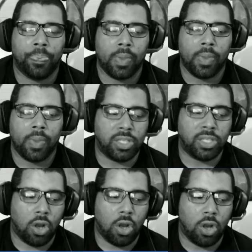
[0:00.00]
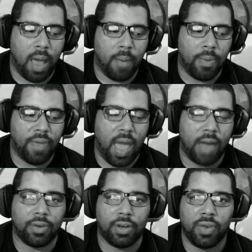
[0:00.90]
we talked about, and we've
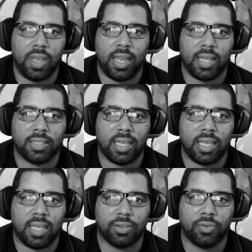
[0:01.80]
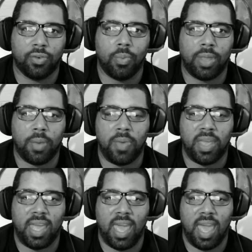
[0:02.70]
kind of agreed as a group that we
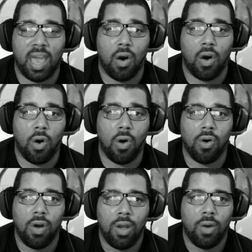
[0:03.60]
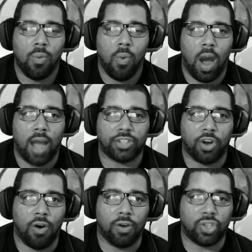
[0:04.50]
can't all watch
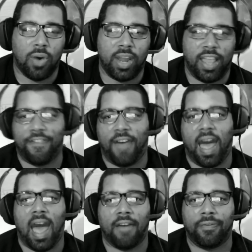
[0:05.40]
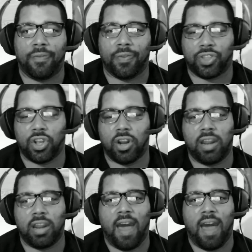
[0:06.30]
all 25,
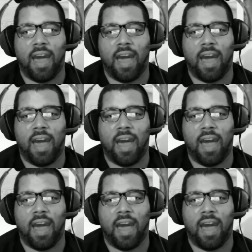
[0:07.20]
35